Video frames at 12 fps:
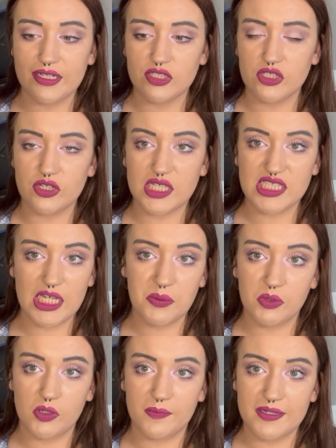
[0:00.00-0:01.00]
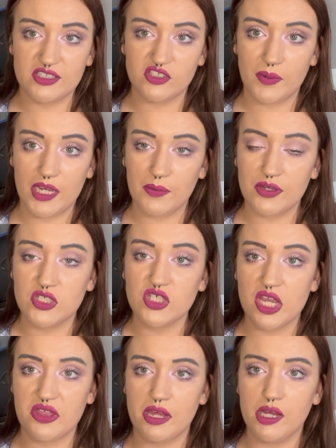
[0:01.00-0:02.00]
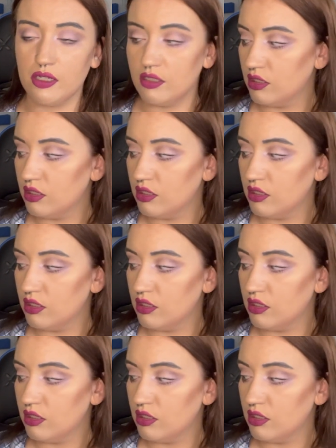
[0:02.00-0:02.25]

to staple pieces of paper together,